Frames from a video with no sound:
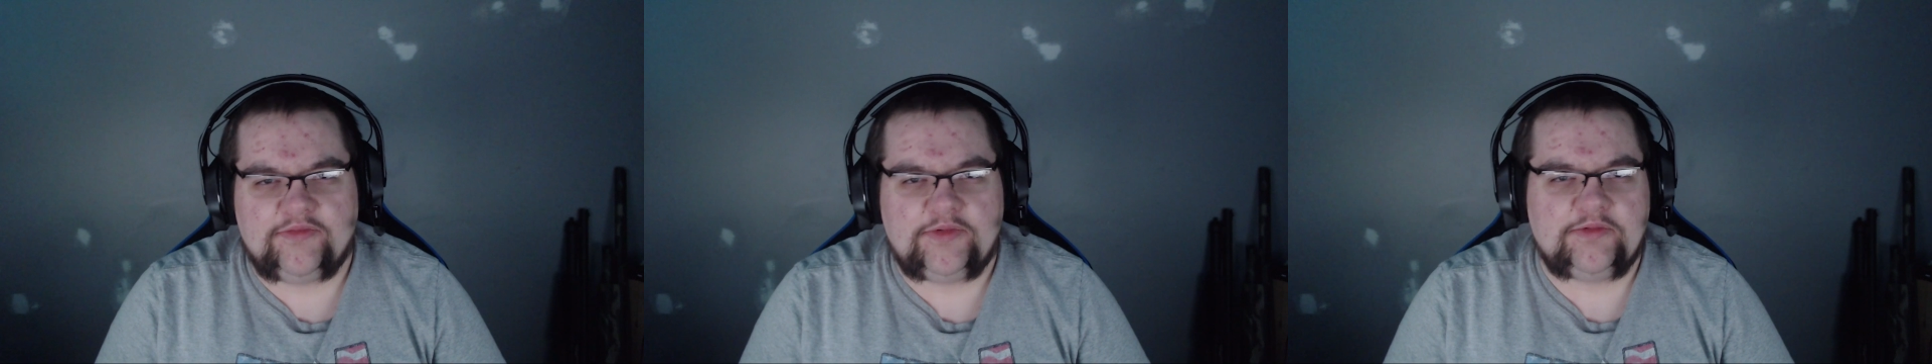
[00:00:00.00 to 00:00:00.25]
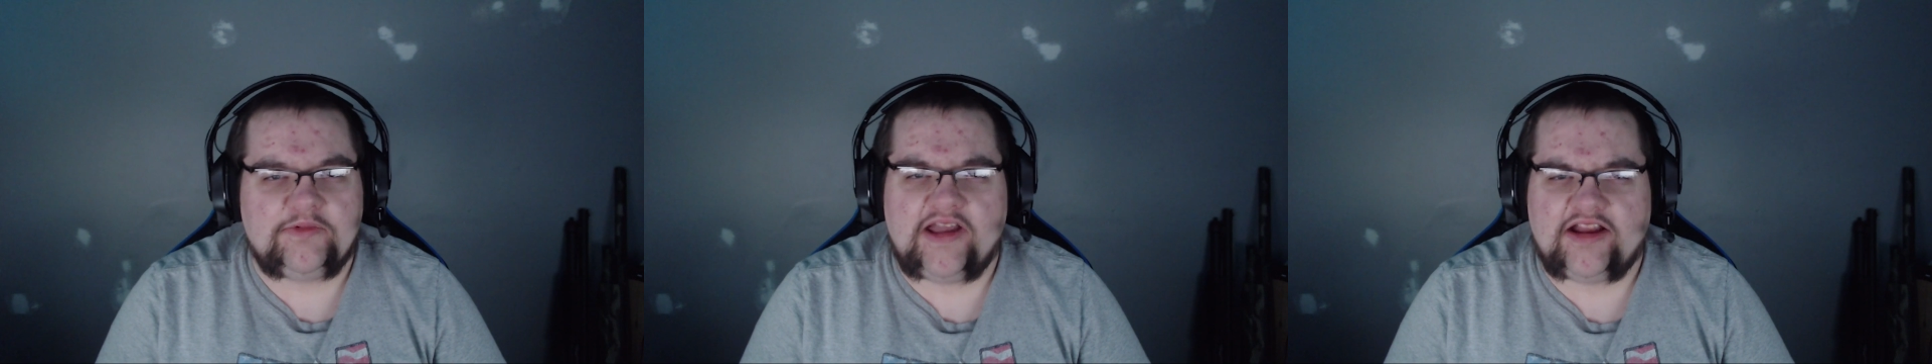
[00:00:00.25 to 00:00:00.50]
or
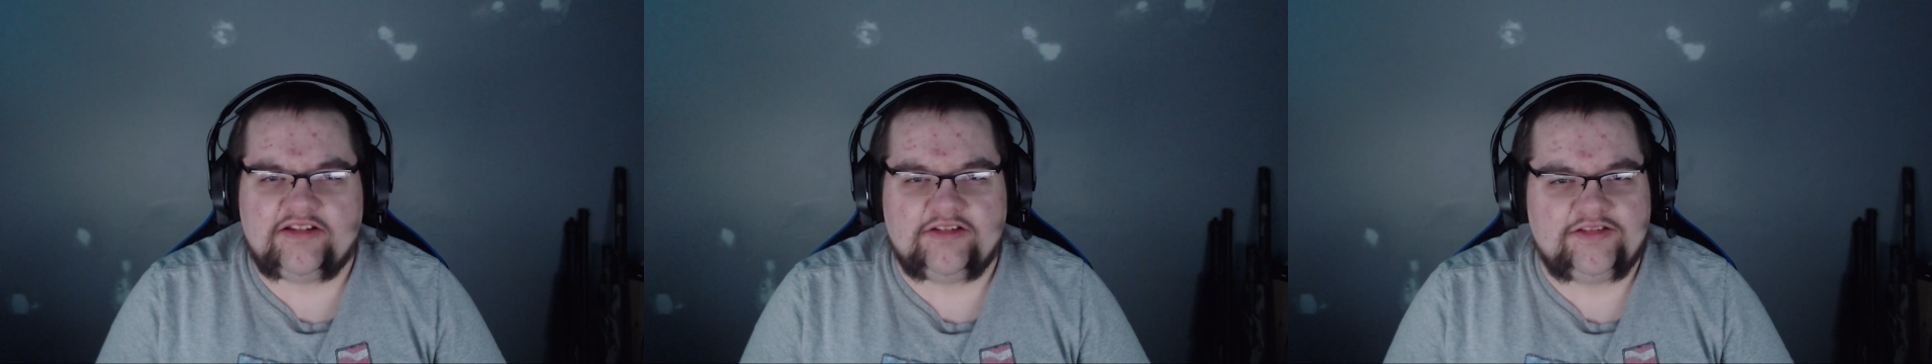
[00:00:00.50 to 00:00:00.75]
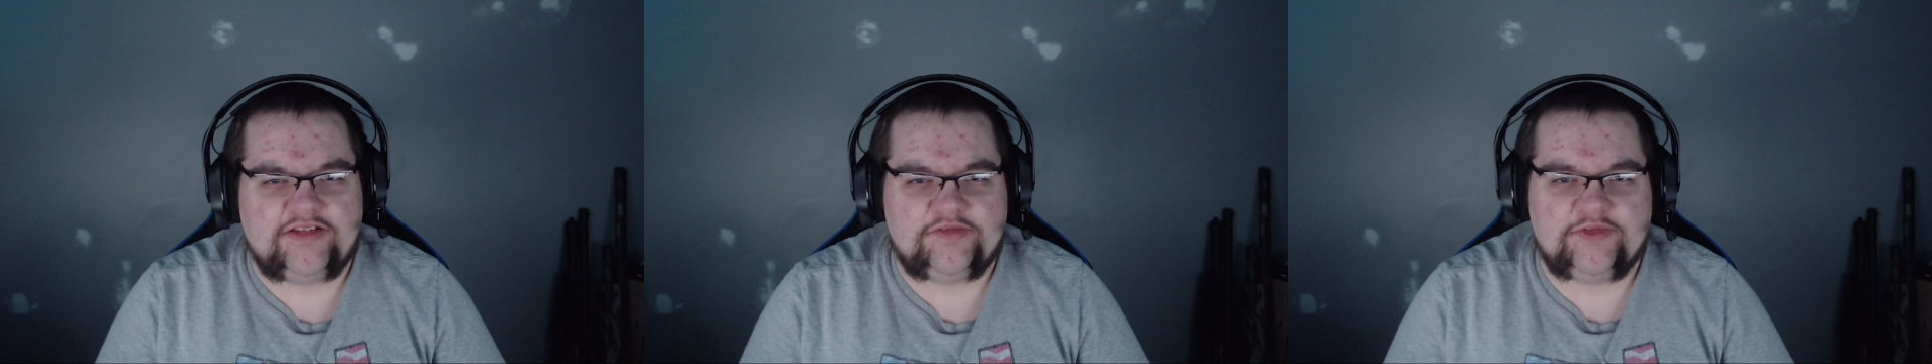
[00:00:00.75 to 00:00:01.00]
whatever to
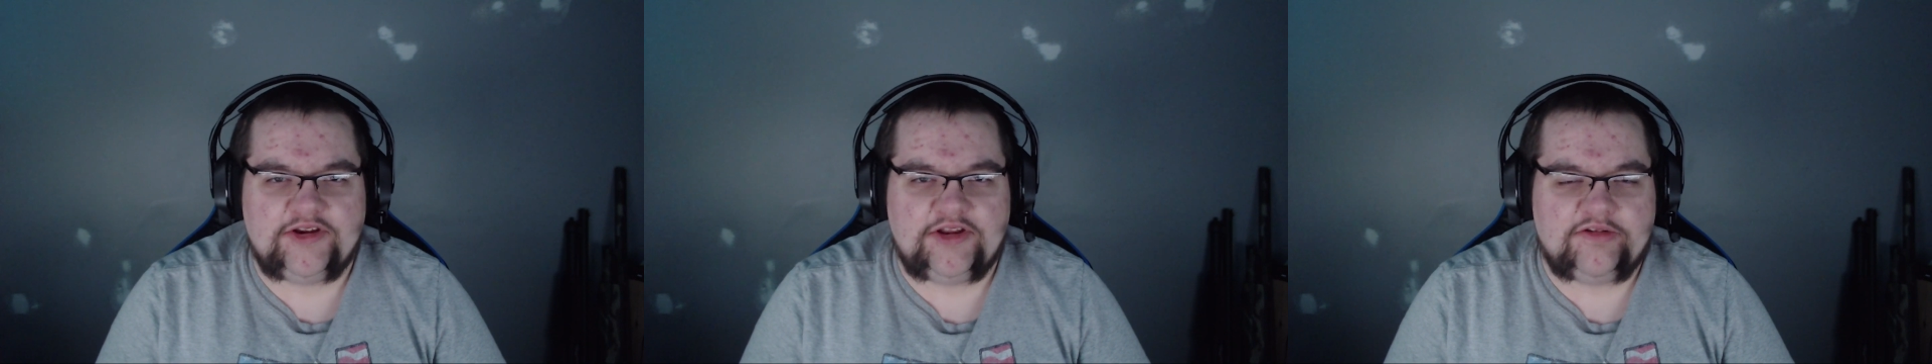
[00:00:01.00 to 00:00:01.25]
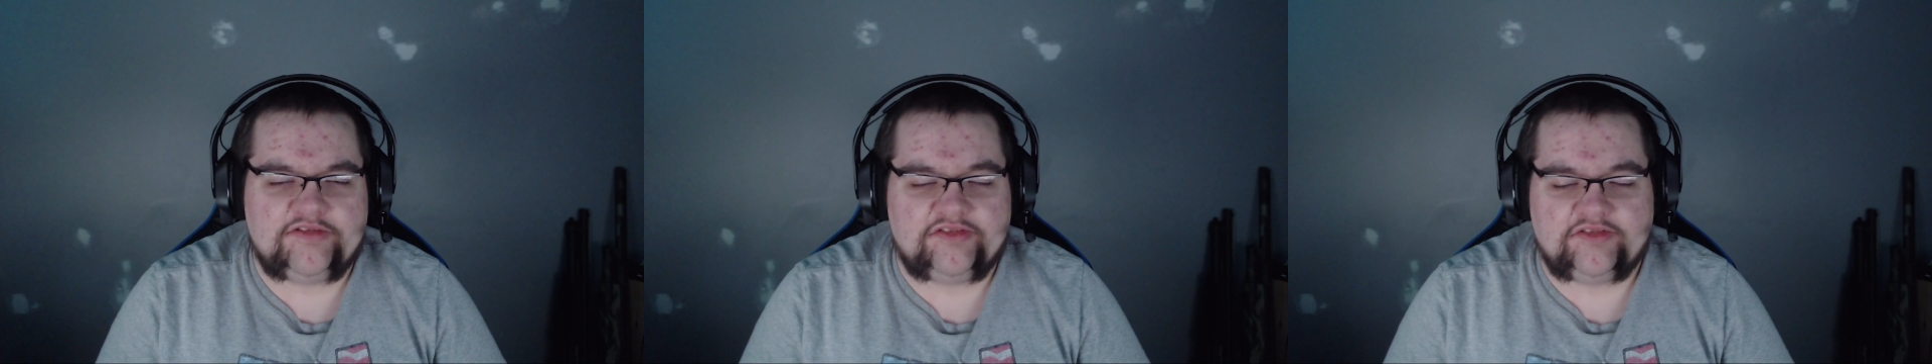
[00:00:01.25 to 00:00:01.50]
react to his
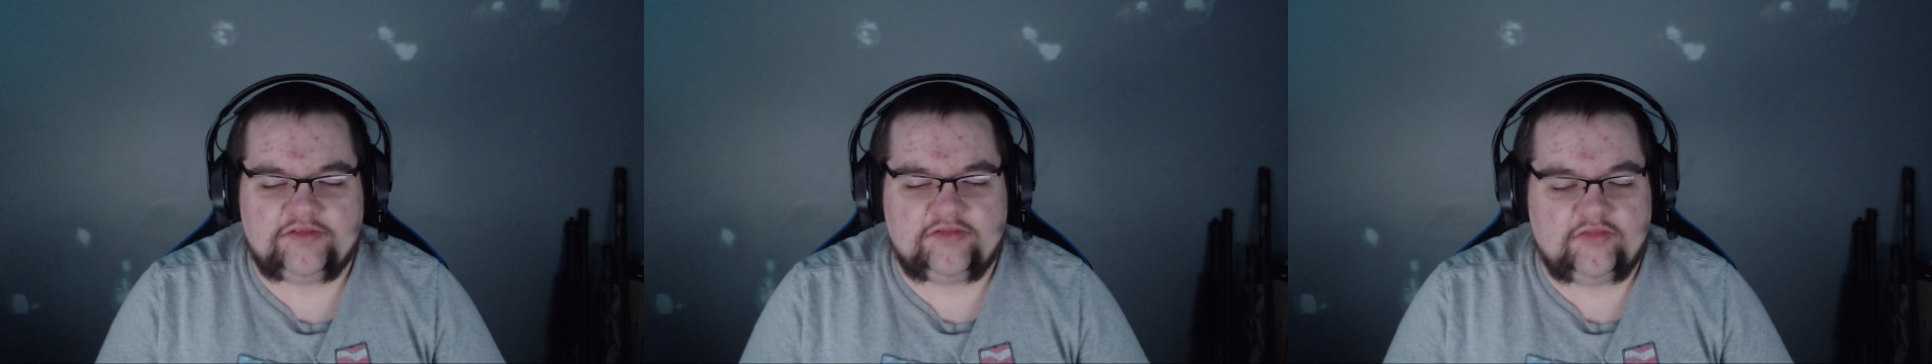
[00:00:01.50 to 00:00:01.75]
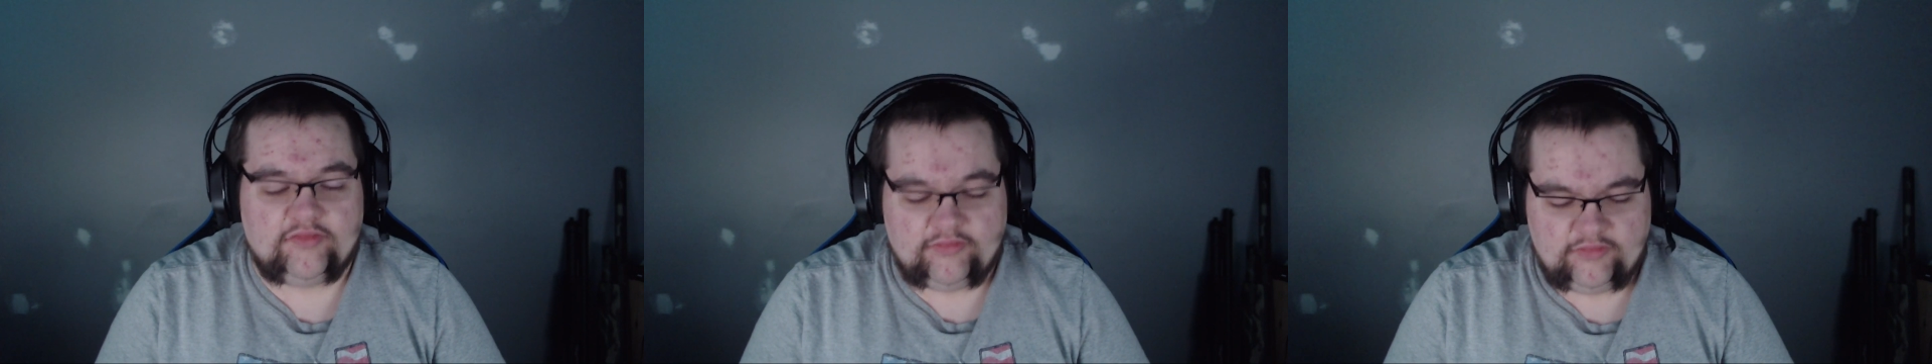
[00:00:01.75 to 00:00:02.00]
videos,
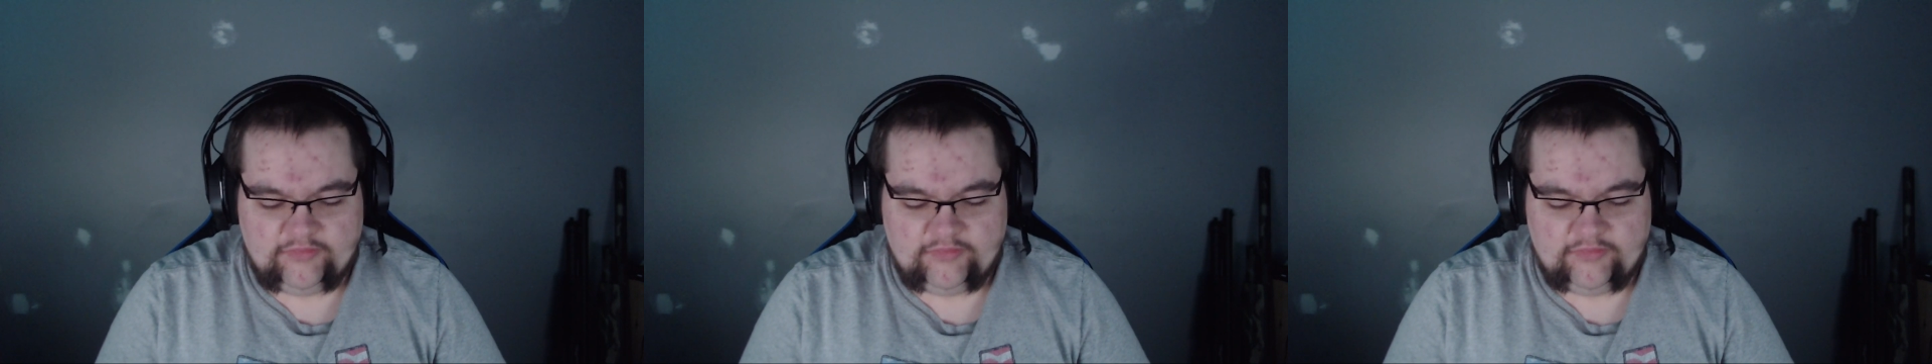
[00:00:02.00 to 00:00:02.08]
